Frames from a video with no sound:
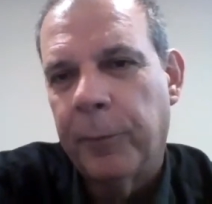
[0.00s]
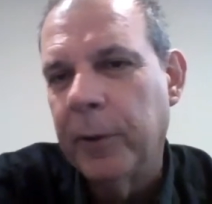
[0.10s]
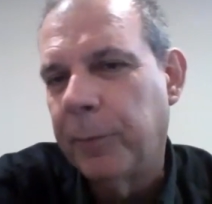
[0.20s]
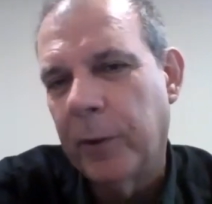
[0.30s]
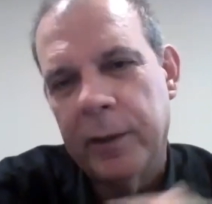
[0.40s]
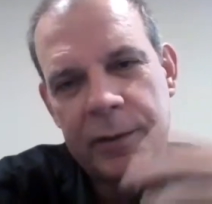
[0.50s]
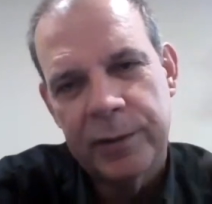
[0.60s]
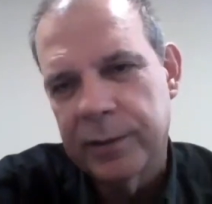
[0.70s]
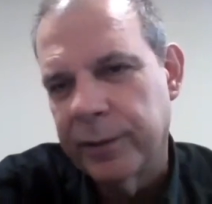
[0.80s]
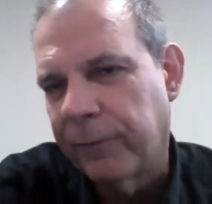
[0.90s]
The
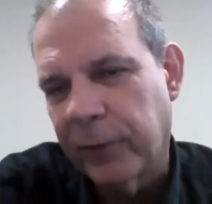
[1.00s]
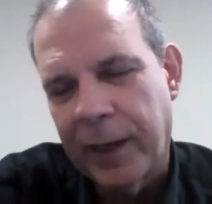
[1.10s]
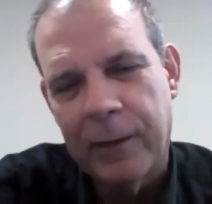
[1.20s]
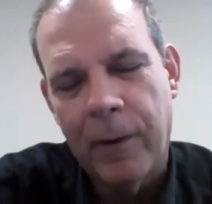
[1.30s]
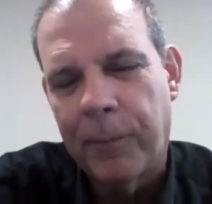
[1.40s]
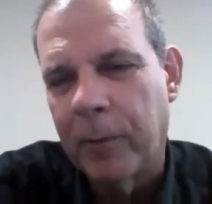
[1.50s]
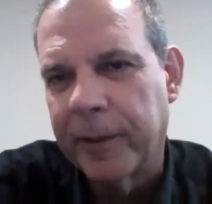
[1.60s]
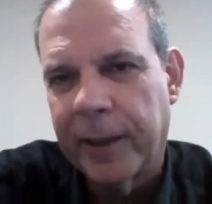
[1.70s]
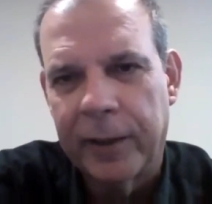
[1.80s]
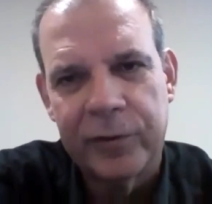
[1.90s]
preprints, forget about
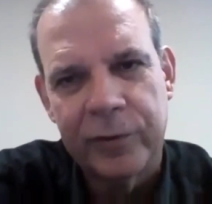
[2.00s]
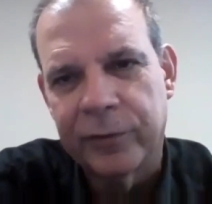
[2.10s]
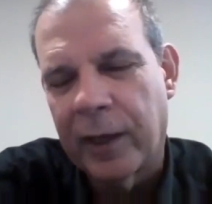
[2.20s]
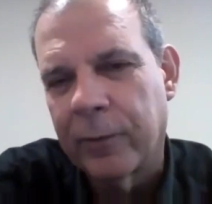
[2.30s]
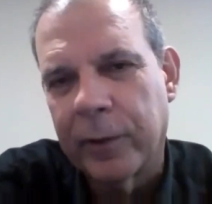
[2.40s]
publications.